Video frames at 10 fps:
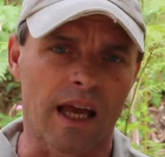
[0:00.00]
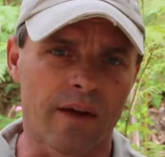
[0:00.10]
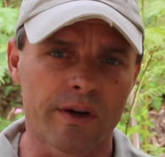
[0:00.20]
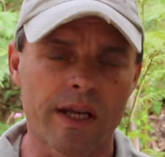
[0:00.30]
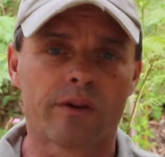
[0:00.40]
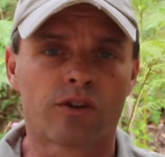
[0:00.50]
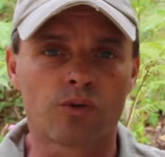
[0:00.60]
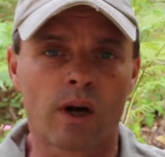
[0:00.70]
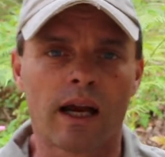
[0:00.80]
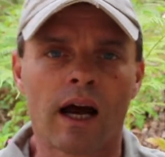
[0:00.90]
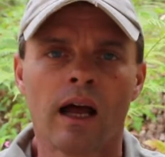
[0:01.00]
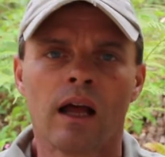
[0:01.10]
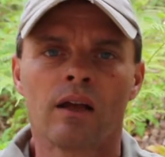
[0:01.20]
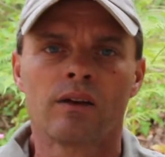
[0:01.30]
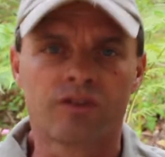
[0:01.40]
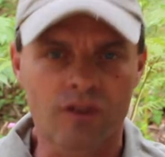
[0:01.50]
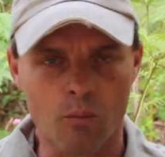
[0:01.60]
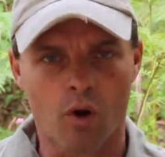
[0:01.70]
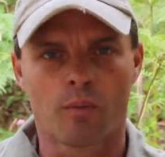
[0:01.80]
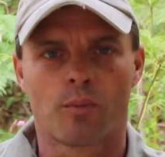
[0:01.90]
Every year in Australia,
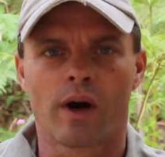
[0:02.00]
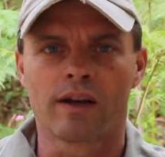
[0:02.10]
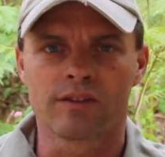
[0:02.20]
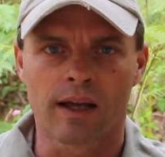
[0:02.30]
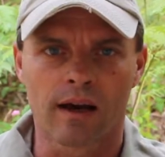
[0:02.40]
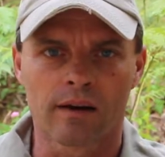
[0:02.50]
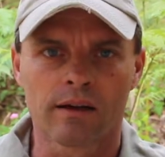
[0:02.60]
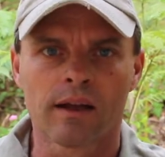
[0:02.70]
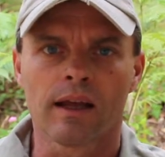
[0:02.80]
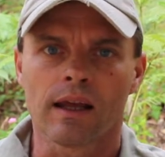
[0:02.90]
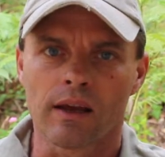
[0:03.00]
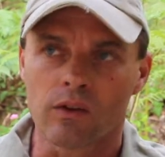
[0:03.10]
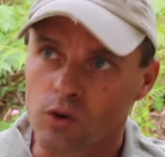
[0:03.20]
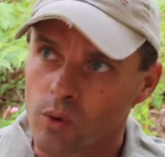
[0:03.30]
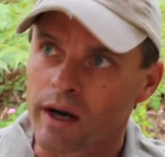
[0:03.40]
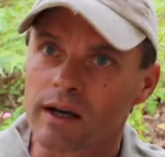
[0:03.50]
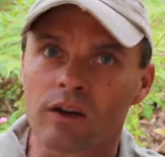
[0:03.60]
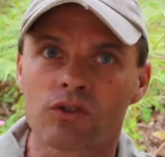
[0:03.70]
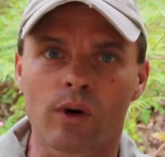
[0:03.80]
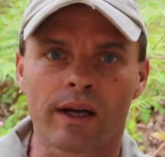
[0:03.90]
someone breaks down in the great
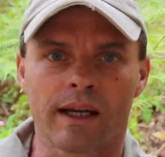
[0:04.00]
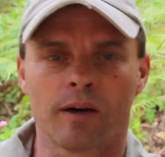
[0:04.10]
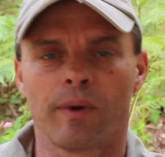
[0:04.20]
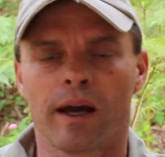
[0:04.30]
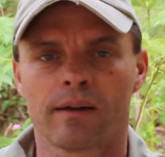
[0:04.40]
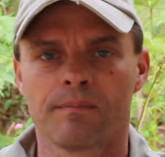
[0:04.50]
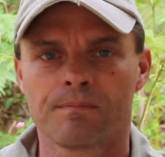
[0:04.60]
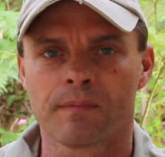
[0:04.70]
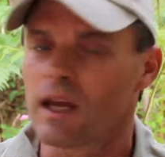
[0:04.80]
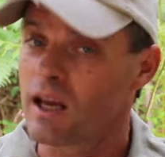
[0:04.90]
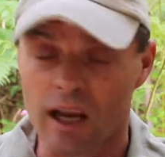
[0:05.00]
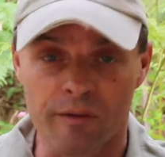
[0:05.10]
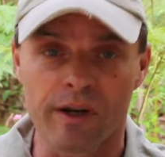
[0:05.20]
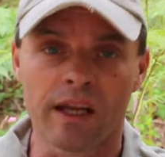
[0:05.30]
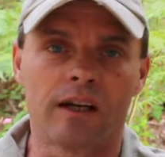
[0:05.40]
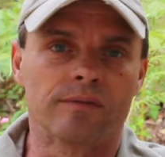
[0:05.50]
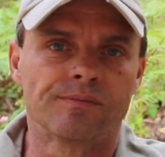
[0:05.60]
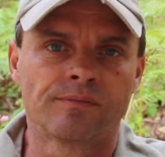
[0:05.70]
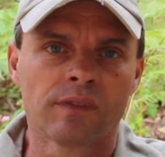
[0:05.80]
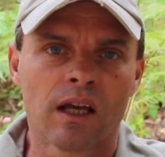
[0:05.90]
Australian outback. Every year.
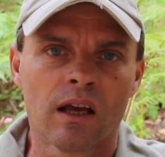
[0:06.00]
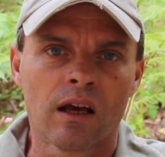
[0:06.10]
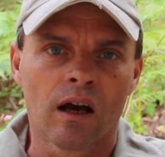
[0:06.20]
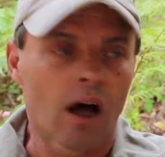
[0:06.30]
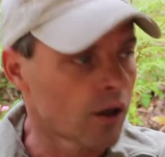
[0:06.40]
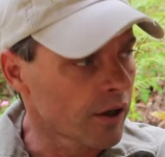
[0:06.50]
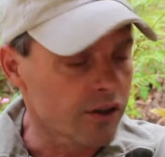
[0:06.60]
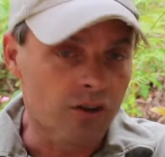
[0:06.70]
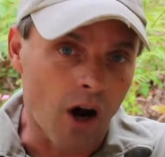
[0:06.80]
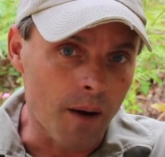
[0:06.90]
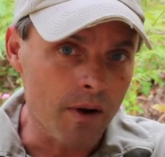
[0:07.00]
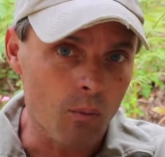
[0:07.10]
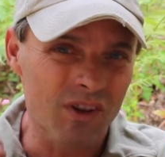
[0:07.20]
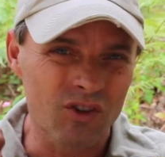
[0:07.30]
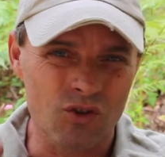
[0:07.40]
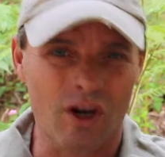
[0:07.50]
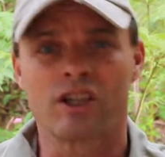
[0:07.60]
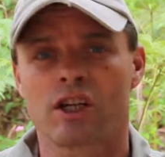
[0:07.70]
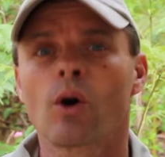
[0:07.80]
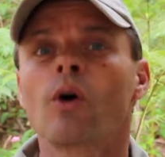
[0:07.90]
A lot of the time with
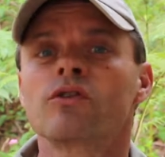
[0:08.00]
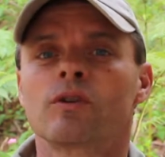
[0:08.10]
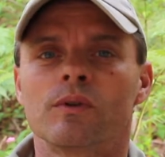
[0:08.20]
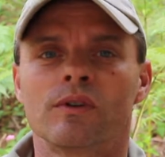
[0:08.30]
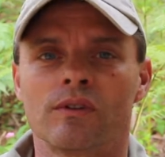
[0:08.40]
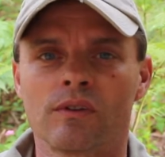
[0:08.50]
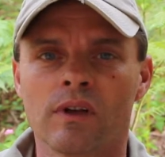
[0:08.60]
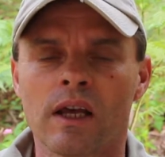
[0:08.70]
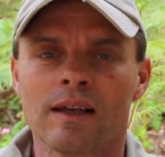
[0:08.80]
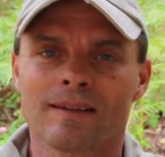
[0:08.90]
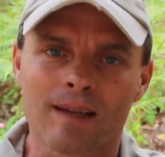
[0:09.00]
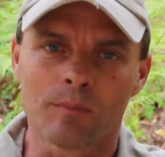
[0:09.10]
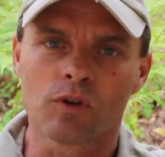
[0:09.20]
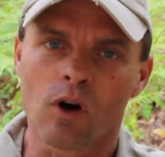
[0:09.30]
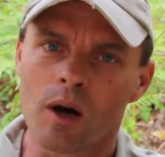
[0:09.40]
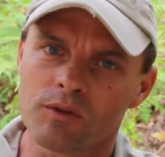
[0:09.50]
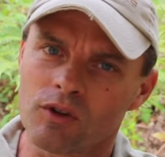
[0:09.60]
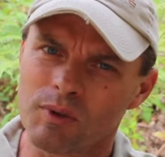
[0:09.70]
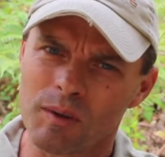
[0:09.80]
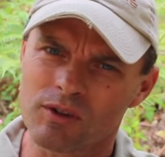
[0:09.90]
tragic consequences. Sometimes
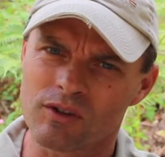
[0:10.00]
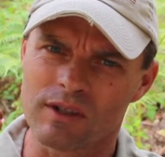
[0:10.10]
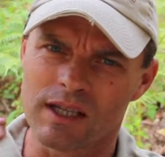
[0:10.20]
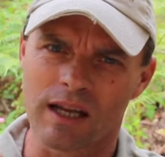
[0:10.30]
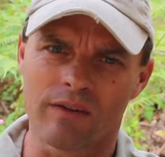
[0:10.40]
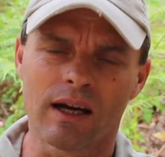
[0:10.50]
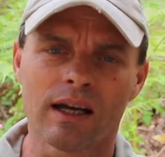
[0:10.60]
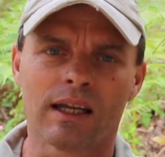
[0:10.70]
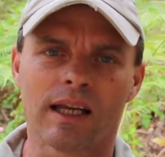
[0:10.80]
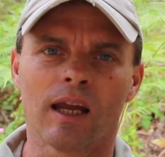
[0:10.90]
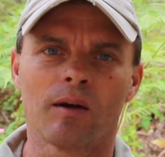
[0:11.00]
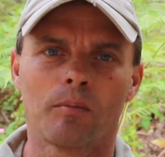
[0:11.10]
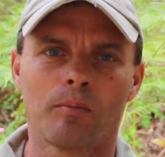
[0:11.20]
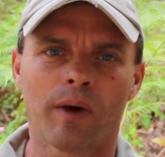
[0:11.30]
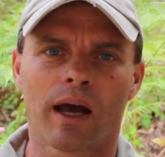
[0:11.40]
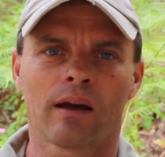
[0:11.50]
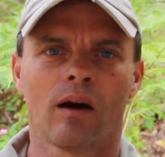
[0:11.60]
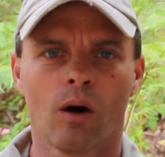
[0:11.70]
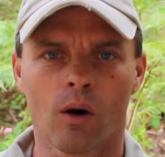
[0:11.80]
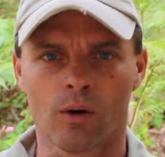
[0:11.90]
those people just never get back
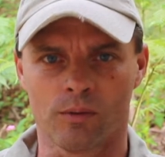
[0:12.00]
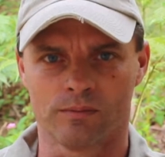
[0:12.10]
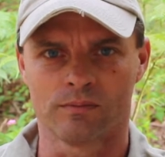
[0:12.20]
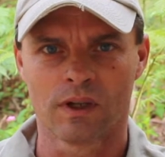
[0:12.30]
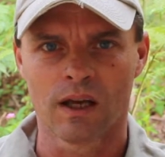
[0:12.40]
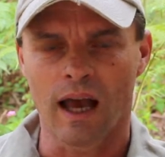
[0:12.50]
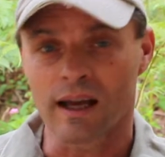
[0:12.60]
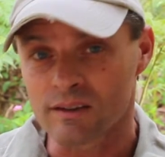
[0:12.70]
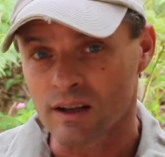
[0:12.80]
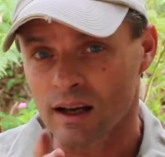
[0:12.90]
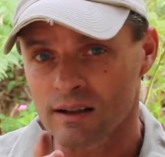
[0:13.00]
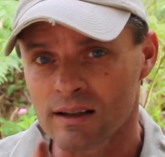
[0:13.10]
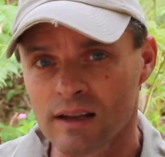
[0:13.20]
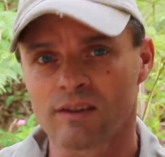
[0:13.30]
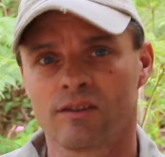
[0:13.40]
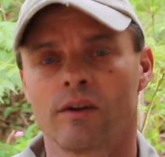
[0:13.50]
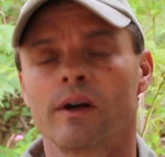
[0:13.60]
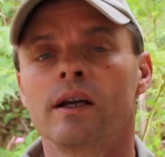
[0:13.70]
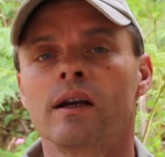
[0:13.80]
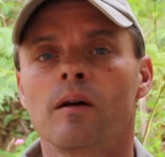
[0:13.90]
home. And it's
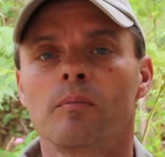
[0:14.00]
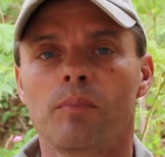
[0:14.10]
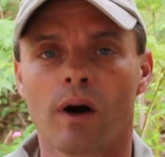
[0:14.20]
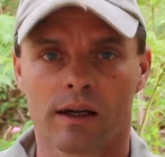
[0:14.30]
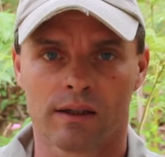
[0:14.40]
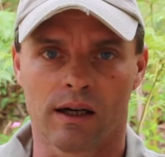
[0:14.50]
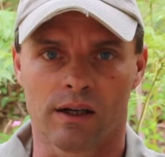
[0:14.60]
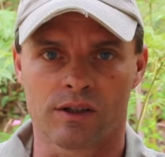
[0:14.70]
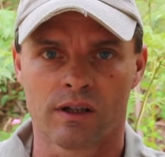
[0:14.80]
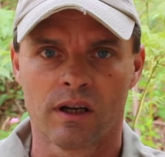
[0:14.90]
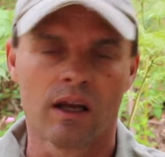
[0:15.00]
unnecessary by and large.